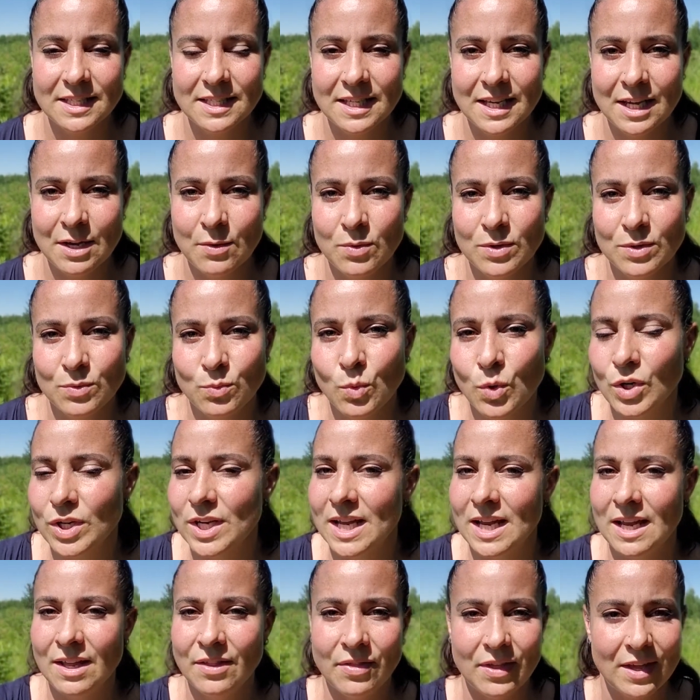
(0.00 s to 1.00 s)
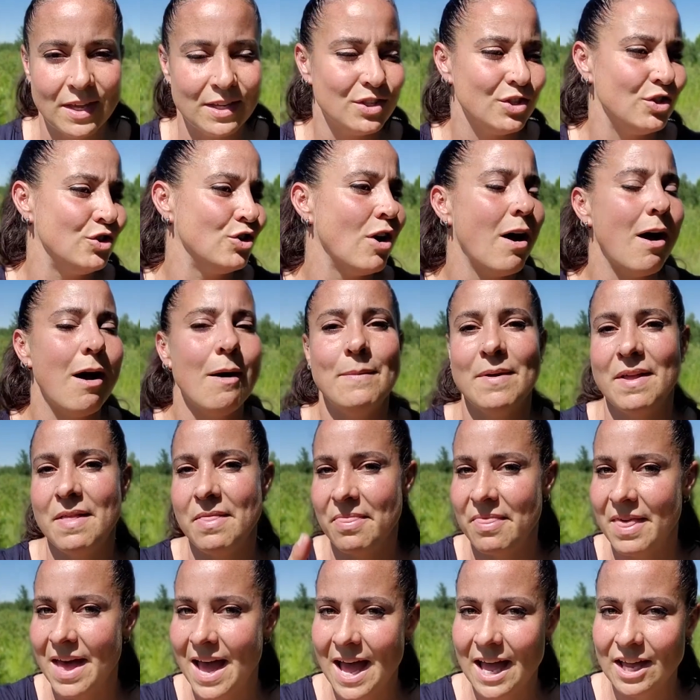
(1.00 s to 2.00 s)
He was working this job and
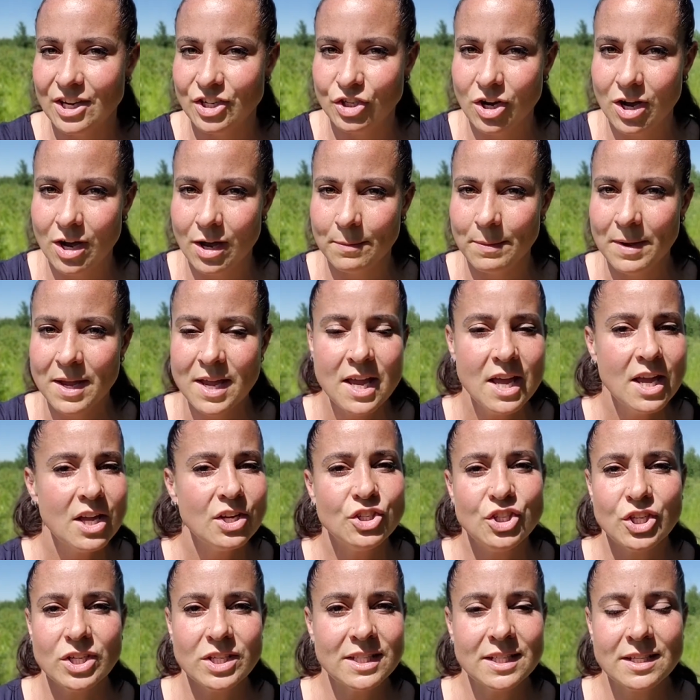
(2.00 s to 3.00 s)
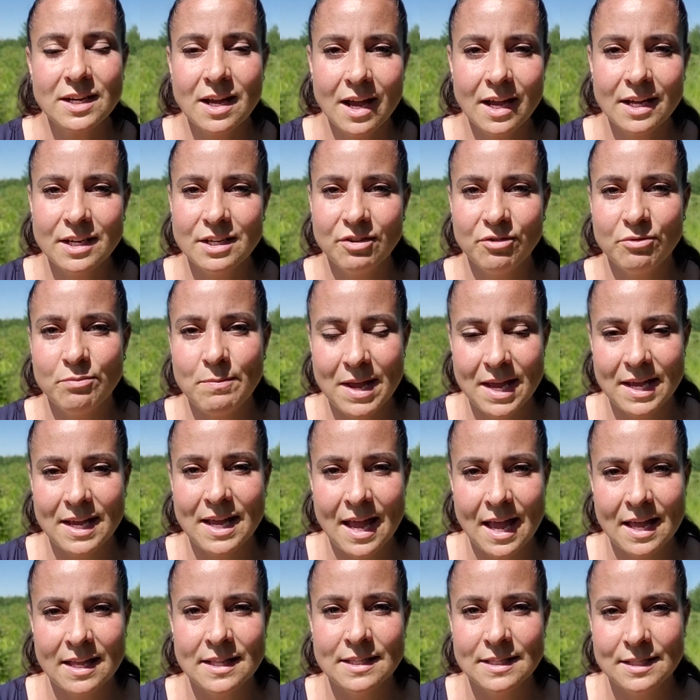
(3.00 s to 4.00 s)
that job just to kind of make
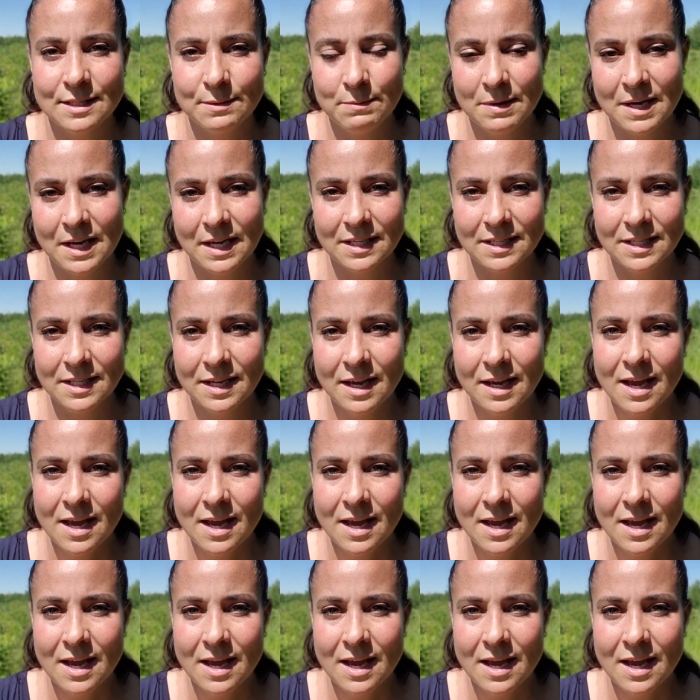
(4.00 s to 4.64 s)
ends meet.